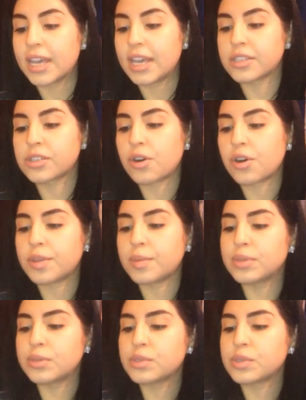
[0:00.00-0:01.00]
It's called the
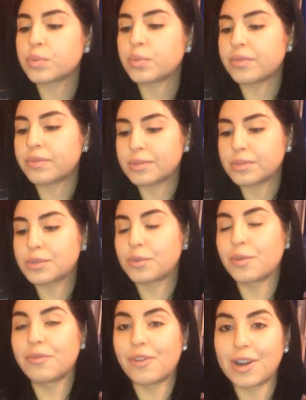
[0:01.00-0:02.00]
Blue
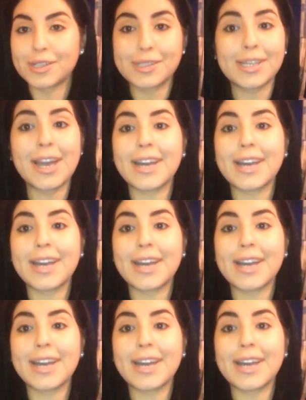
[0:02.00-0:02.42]
Swarovski.